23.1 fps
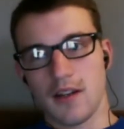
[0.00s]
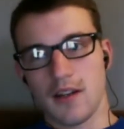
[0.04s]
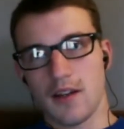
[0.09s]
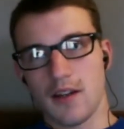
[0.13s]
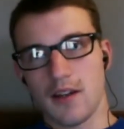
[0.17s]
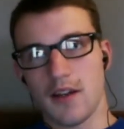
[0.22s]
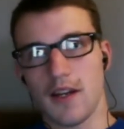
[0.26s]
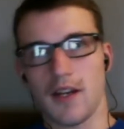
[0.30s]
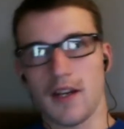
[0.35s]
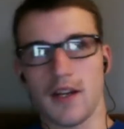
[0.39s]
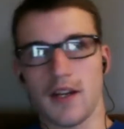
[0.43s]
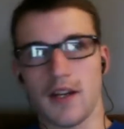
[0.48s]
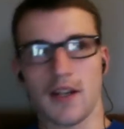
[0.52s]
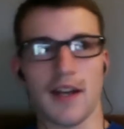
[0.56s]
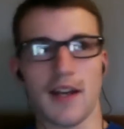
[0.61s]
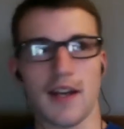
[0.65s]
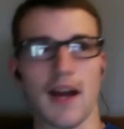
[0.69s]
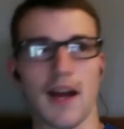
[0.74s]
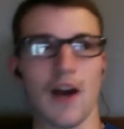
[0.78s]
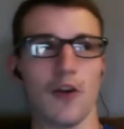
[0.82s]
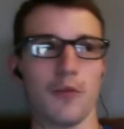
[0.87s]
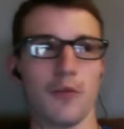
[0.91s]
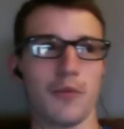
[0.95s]
it can
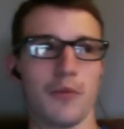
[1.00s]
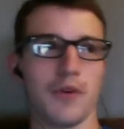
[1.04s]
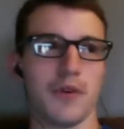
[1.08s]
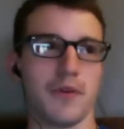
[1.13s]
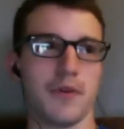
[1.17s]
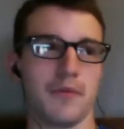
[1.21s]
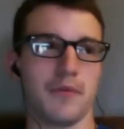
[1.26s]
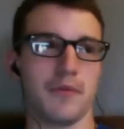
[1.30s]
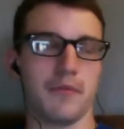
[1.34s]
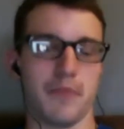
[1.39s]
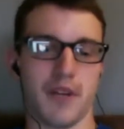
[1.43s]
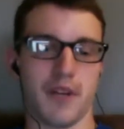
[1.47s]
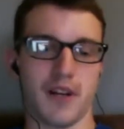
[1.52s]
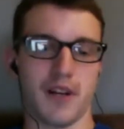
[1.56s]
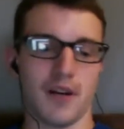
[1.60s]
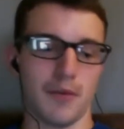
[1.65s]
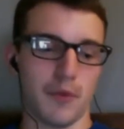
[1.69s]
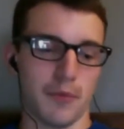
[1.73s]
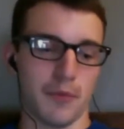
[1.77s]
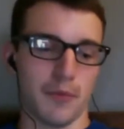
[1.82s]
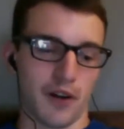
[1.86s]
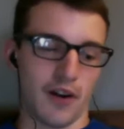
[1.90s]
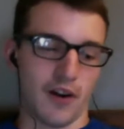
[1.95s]
help become
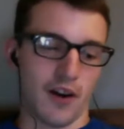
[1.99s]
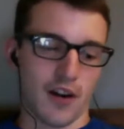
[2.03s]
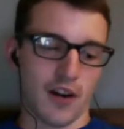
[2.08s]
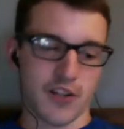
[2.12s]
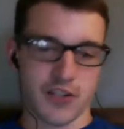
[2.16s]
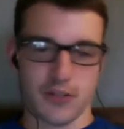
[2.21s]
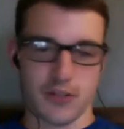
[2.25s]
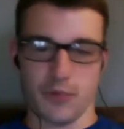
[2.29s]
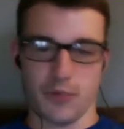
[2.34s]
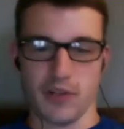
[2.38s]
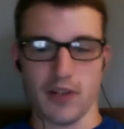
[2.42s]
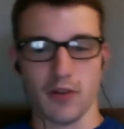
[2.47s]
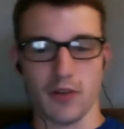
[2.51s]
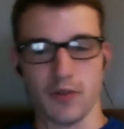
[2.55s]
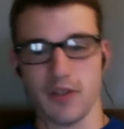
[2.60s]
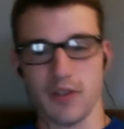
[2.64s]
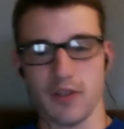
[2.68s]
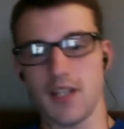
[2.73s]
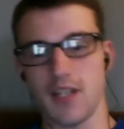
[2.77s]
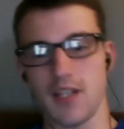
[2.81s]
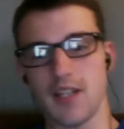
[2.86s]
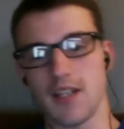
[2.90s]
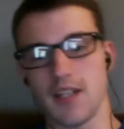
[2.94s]
a precaution. We don't
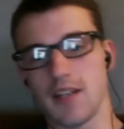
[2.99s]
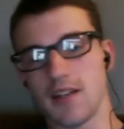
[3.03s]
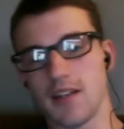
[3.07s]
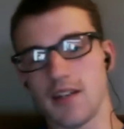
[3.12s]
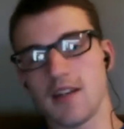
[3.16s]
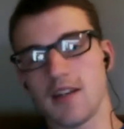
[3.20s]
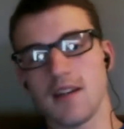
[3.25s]
need